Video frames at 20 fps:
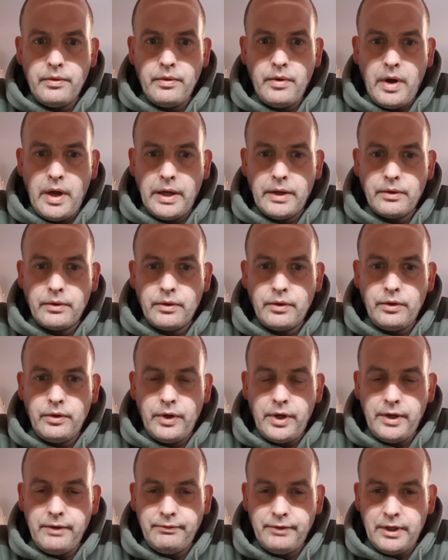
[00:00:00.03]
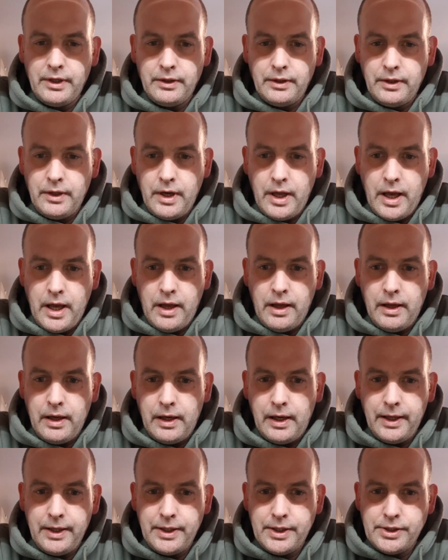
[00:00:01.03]
Right, good evening
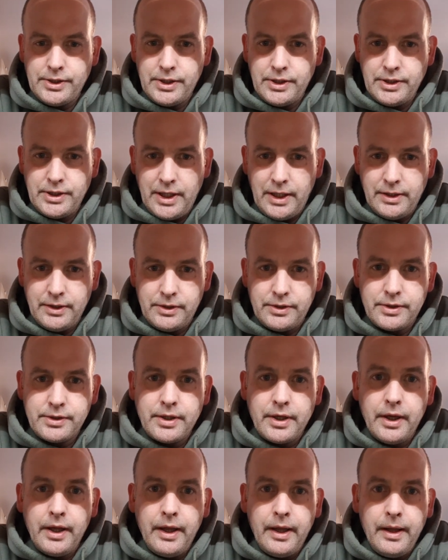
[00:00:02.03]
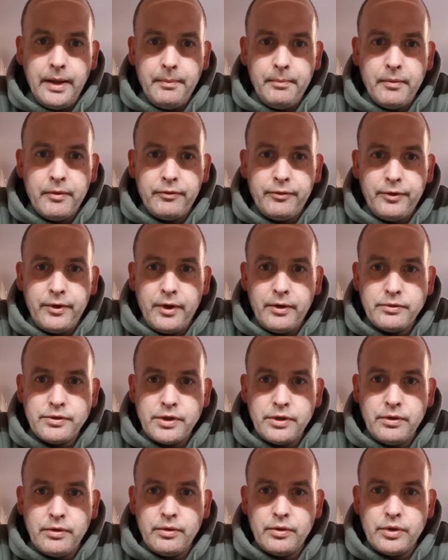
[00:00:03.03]
ladies and gents. For those
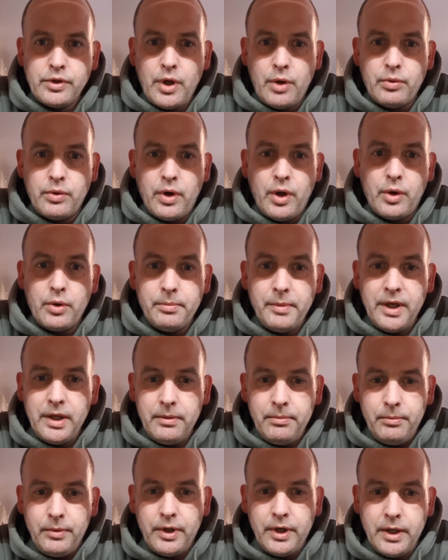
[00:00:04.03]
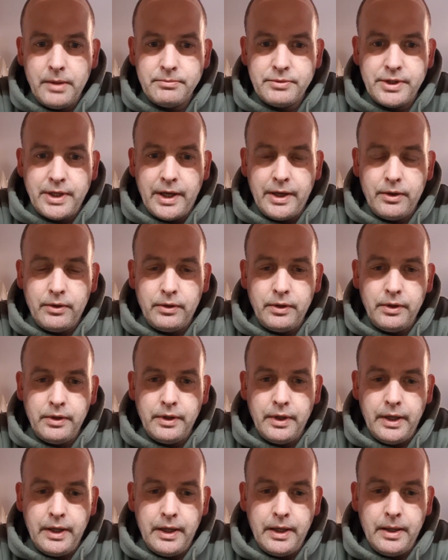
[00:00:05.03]
who don't know me, my name's Dale.
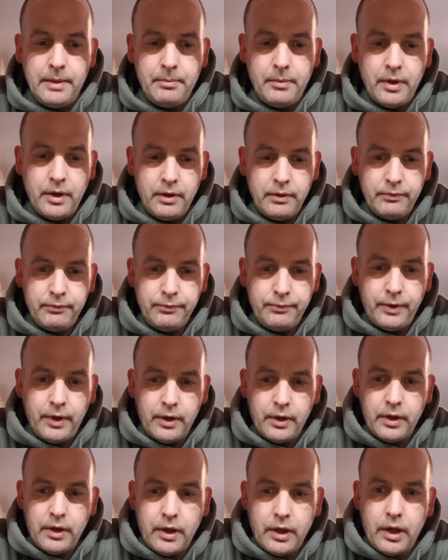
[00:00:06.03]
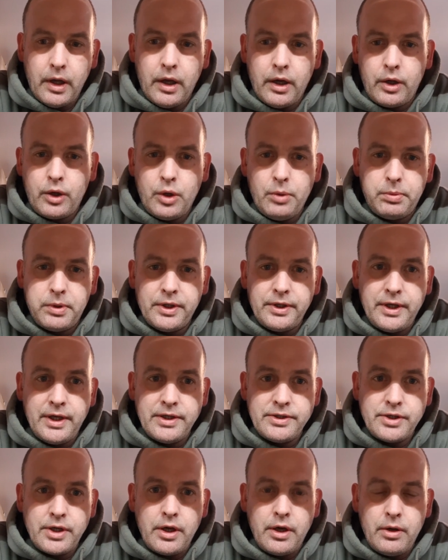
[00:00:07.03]
A couple of
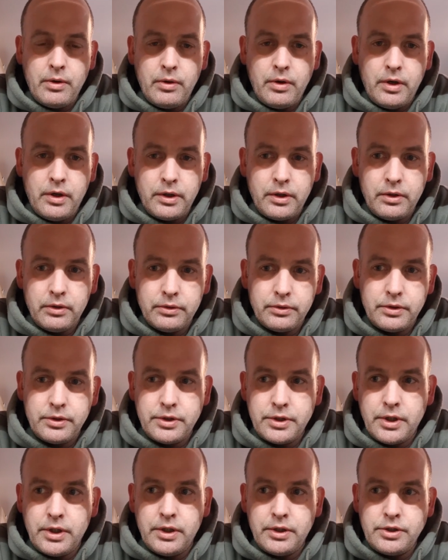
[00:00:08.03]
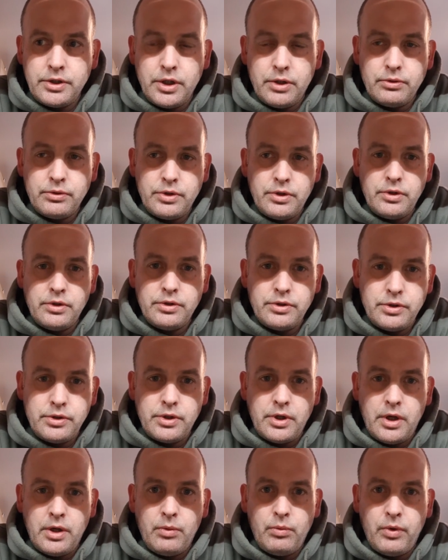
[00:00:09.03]
days ago I got chosen
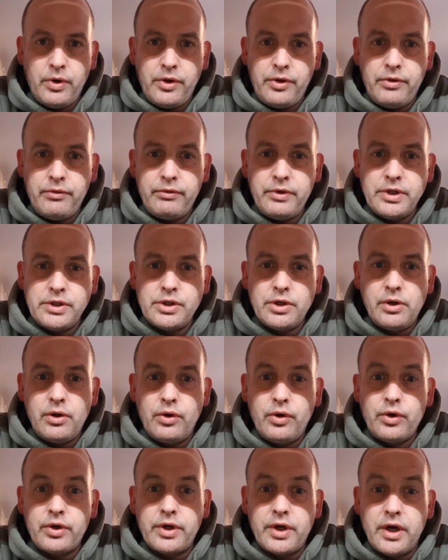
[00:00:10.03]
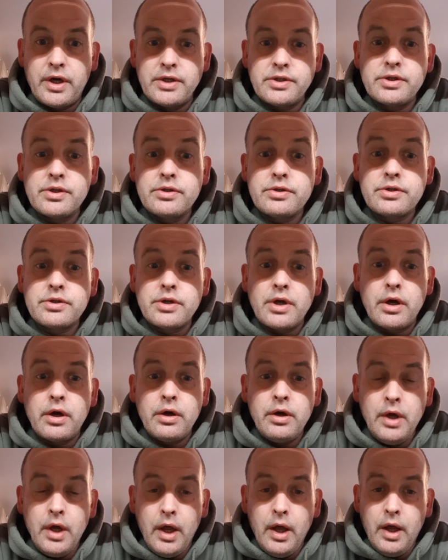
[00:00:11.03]
as one of the regional organisers, so